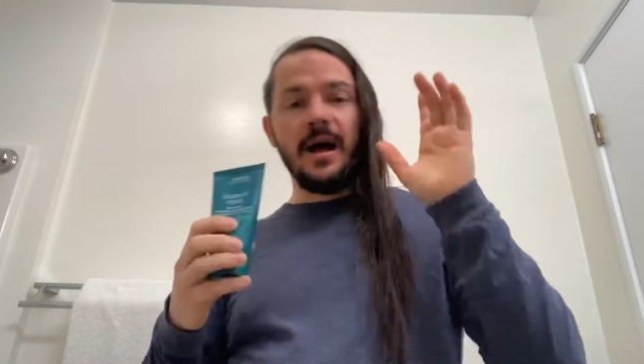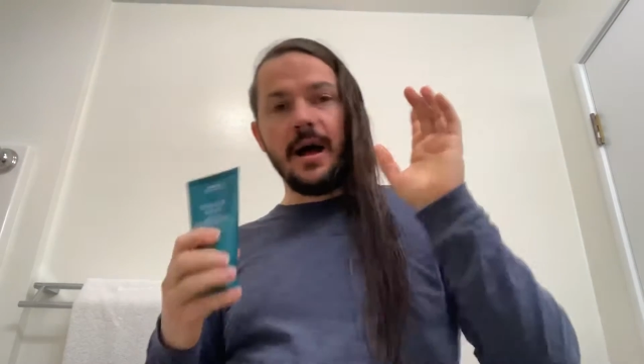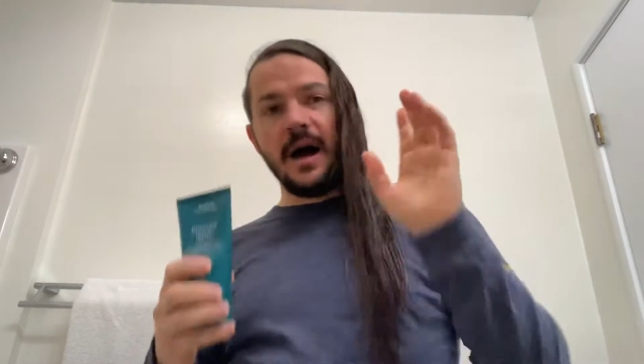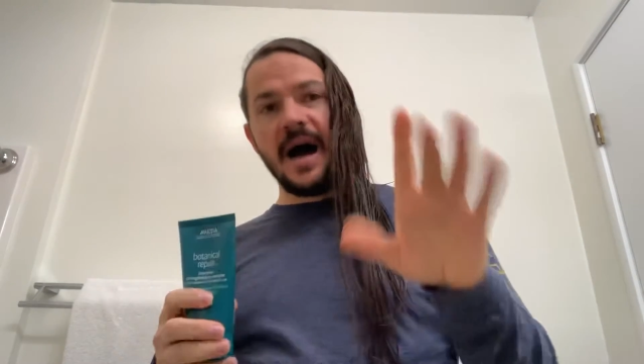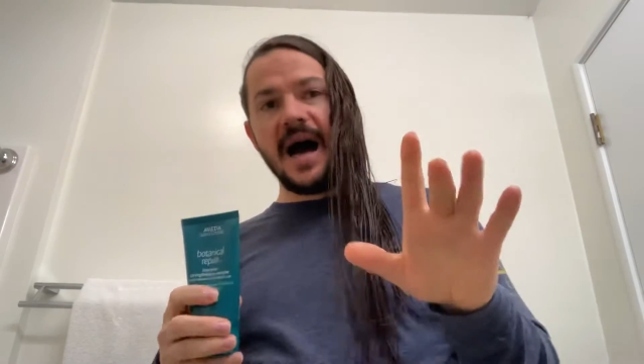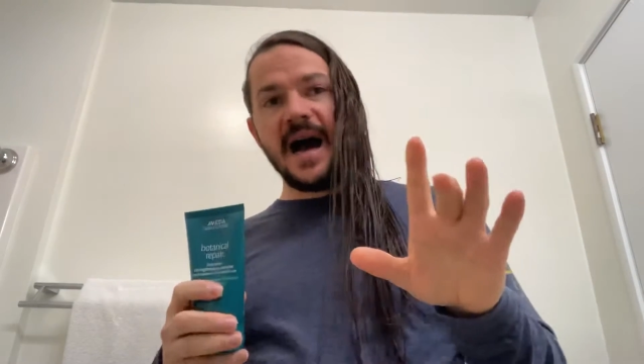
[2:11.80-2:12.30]

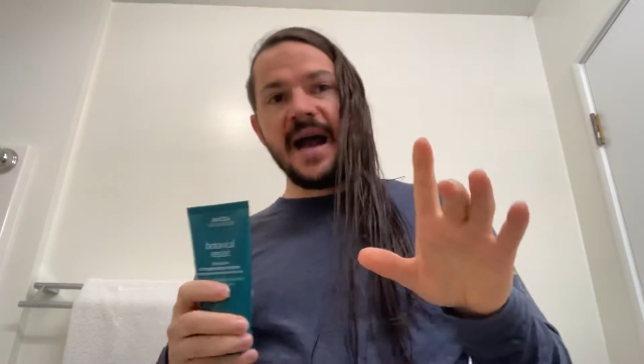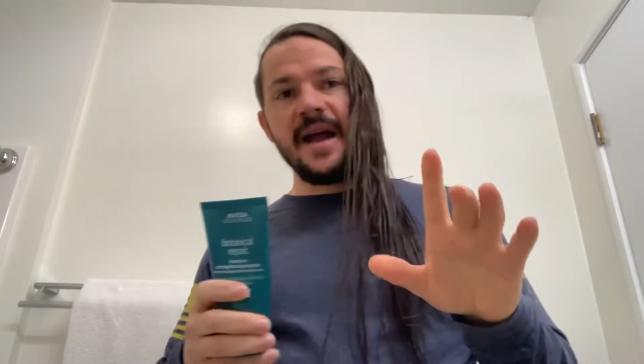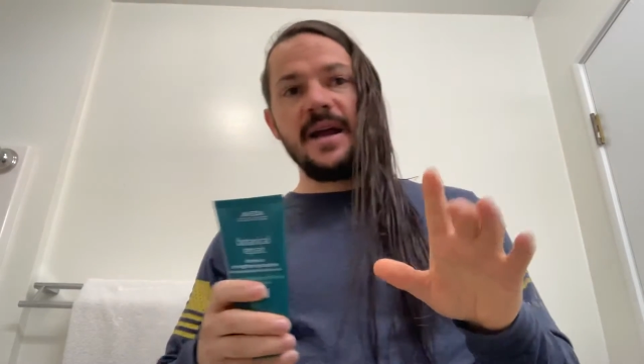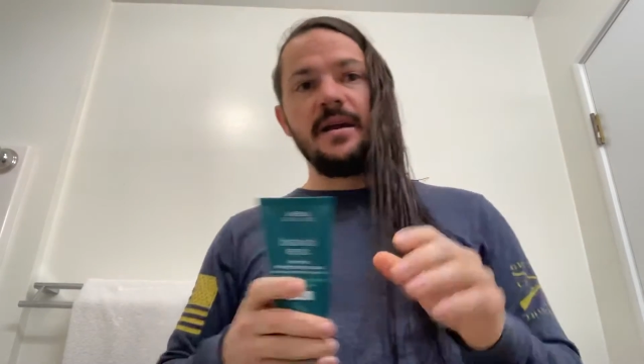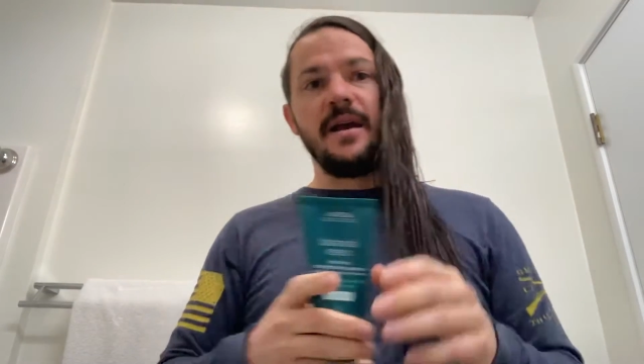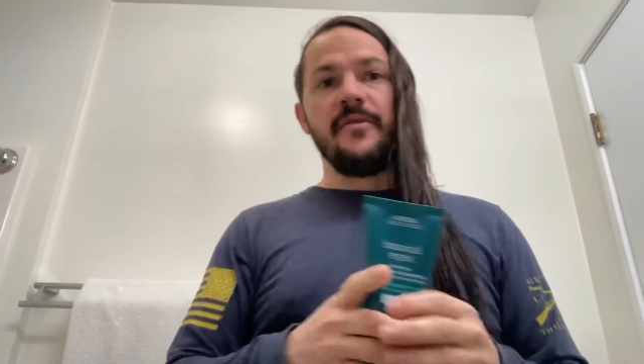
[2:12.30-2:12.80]

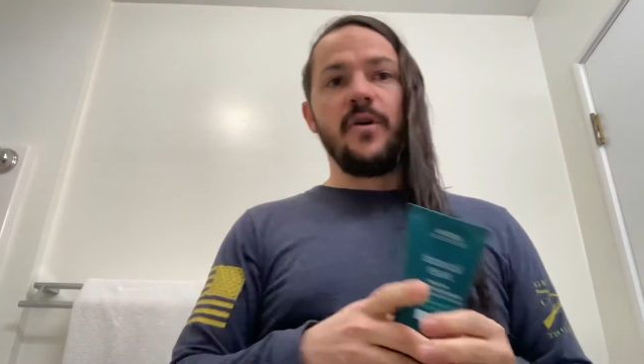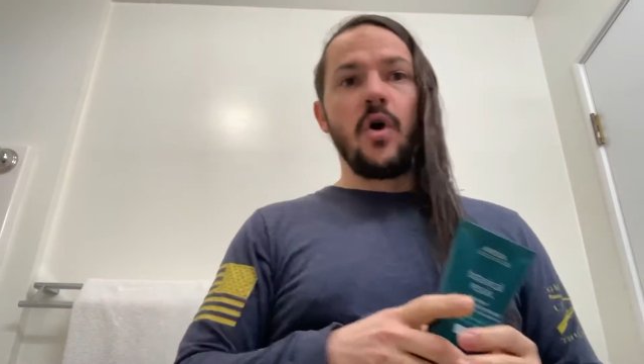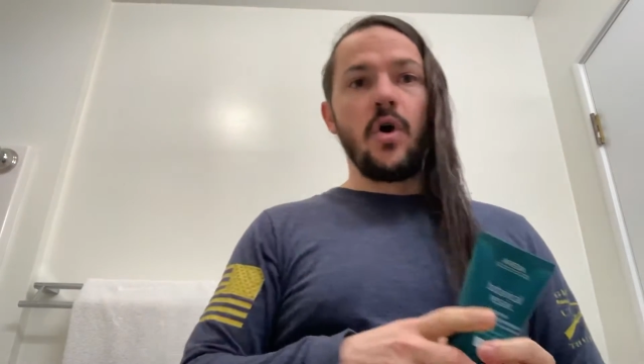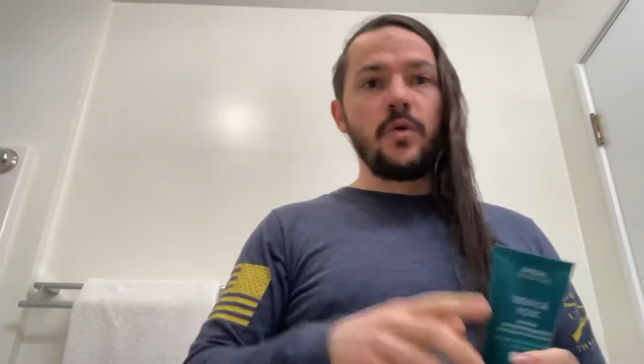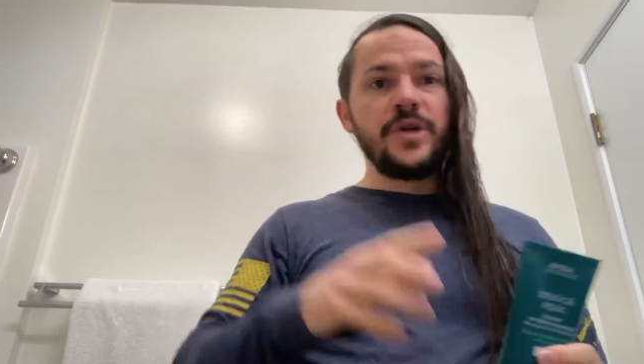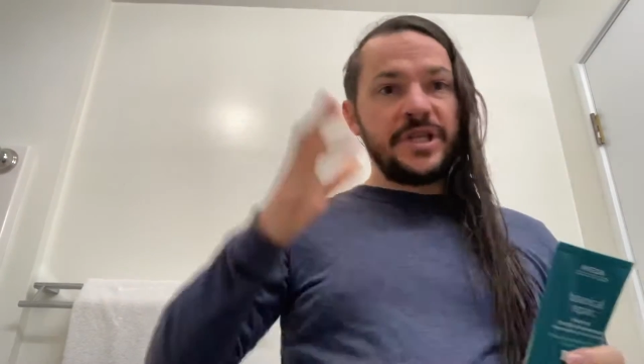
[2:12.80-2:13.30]
I have
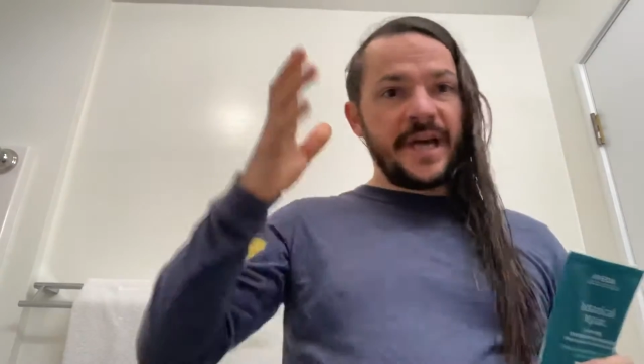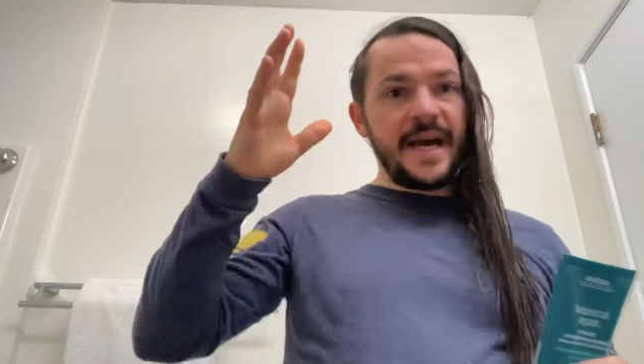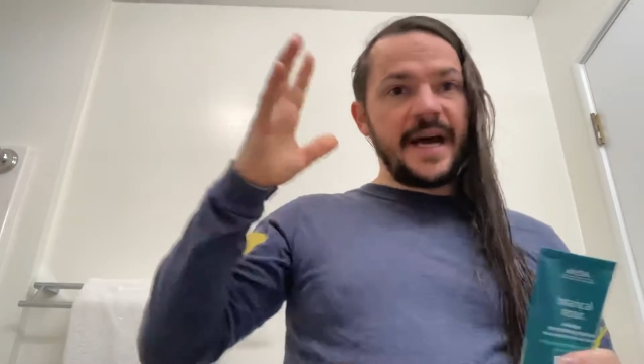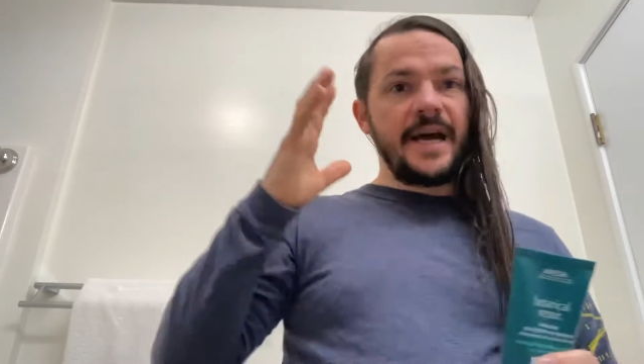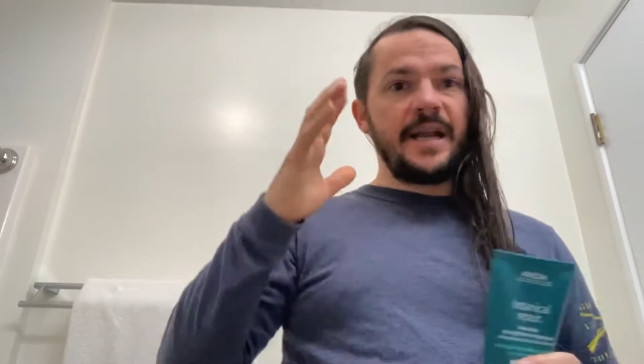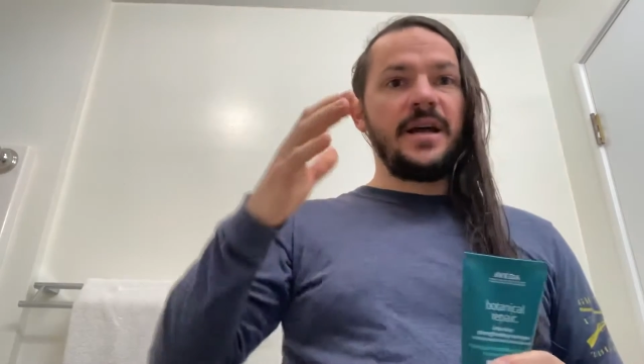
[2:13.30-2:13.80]
always
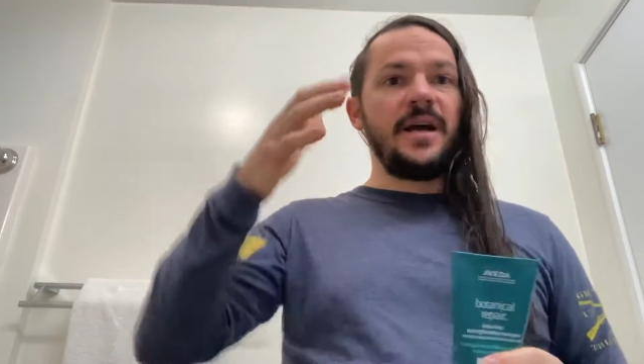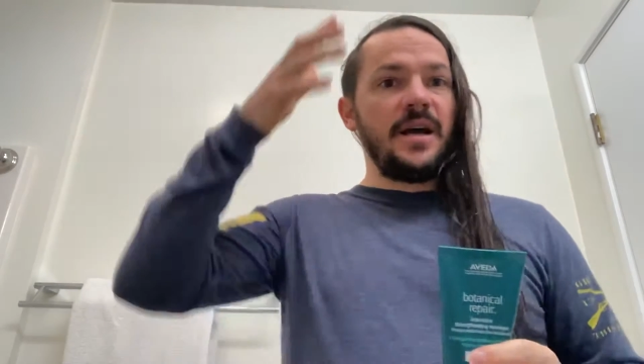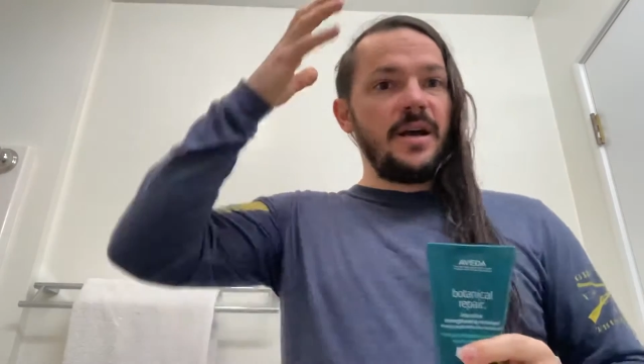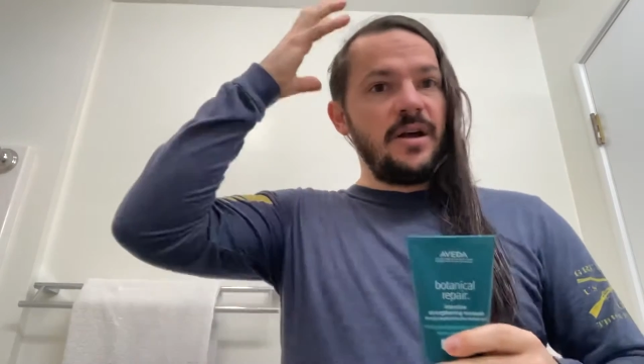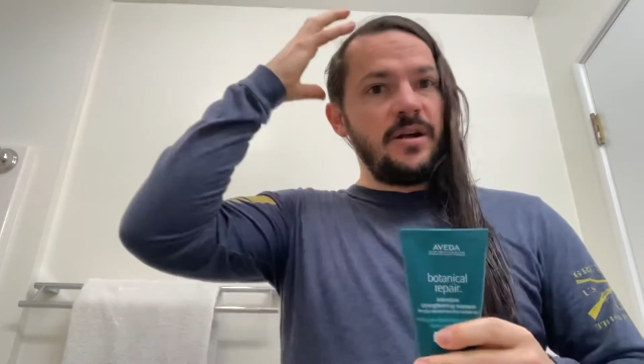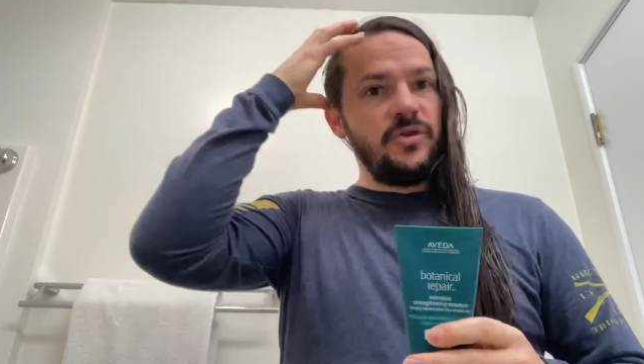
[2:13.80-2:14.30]
had
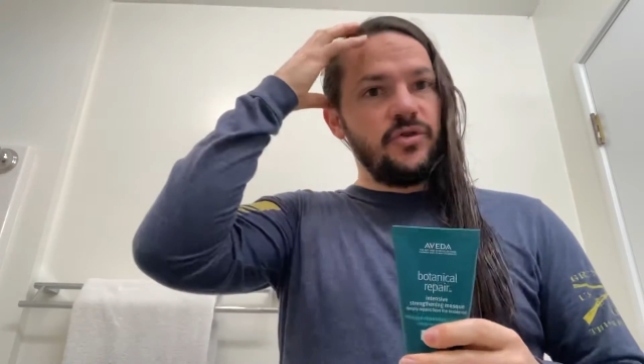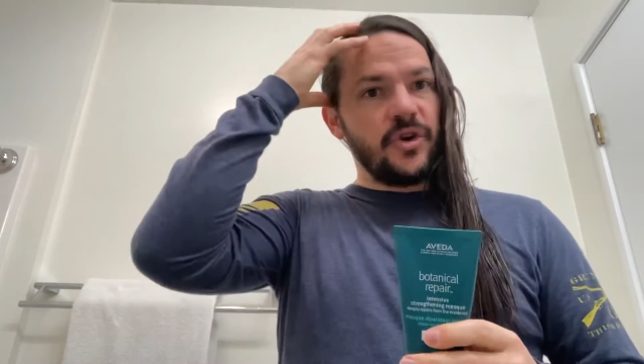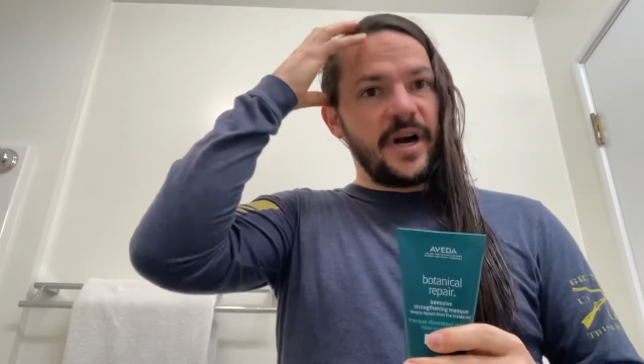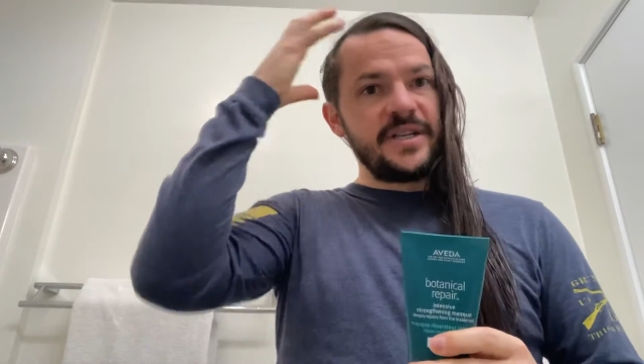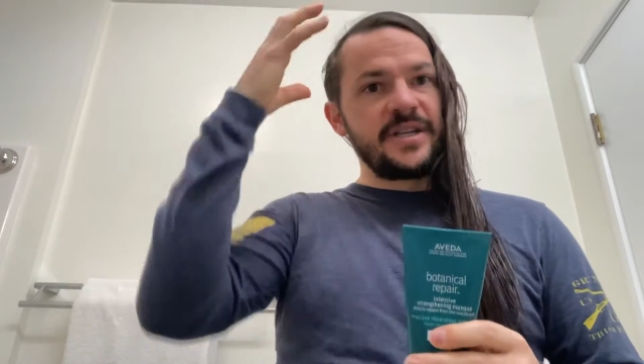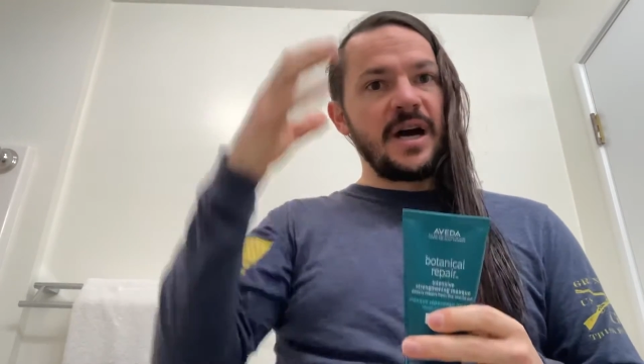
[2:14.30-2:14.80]

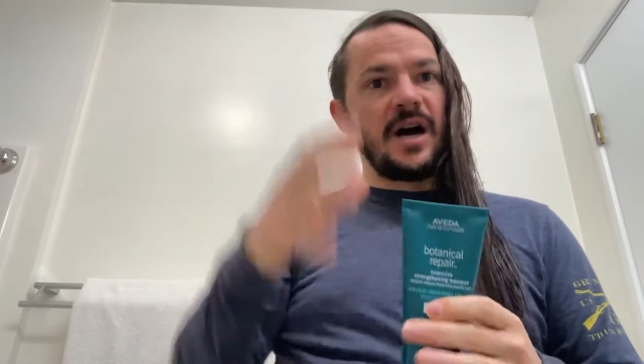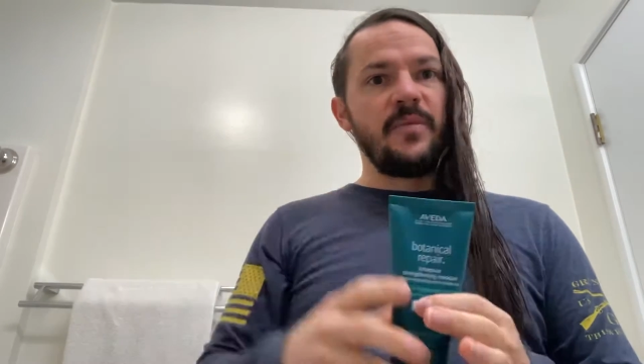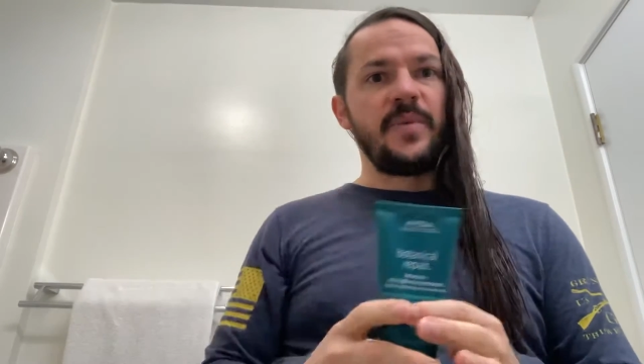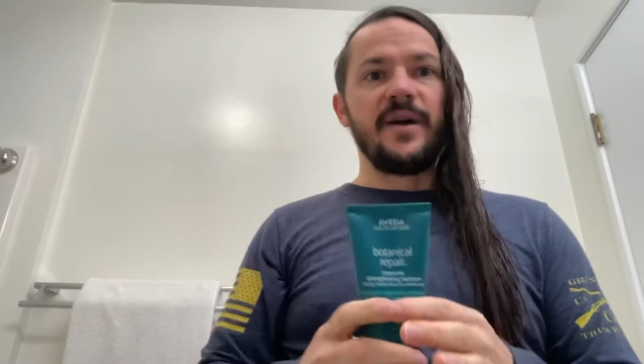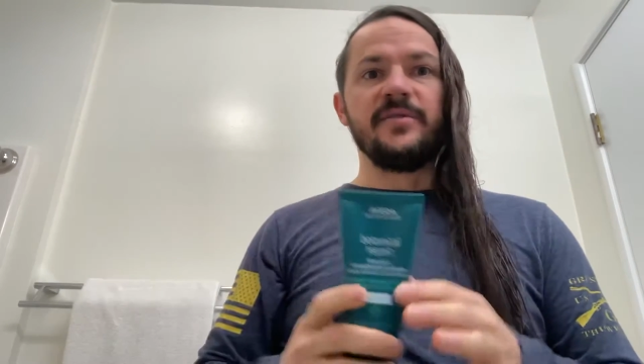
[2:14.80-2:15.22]
dry scalp.